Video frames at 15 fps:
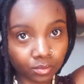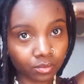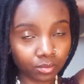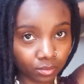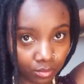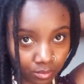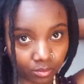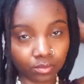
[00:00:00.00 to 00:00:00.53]

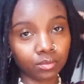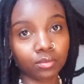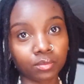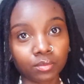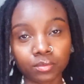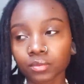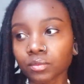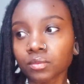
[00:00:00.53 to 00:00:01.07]
Make sure I
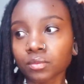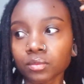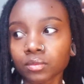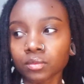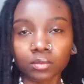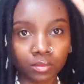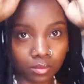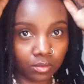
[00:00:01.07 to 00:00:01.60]
get the whole
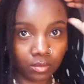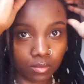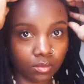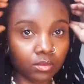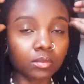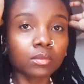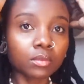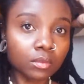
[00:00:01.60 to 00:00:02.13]
length of my
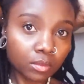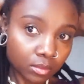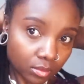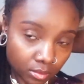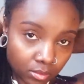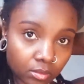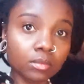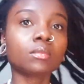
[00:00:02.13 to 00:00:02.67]
locks
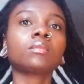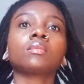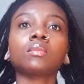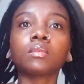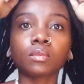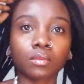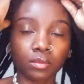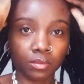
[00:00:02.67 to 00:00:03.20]

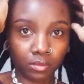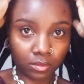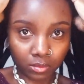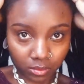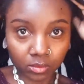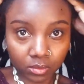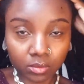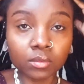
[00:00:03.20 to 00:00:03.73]
and
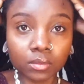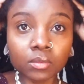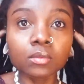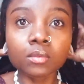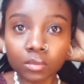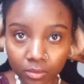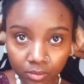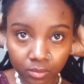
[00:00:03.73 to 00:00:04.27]
we
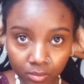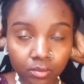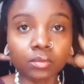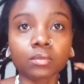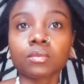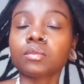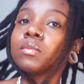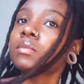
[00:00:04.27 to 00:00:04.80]
massage it
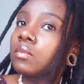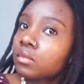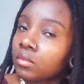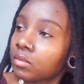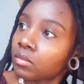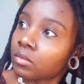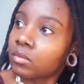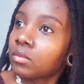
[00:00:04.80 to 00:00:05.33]
in just
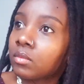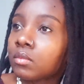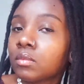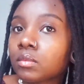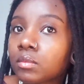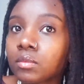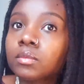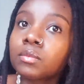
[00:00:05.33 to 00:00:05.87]
a little bit.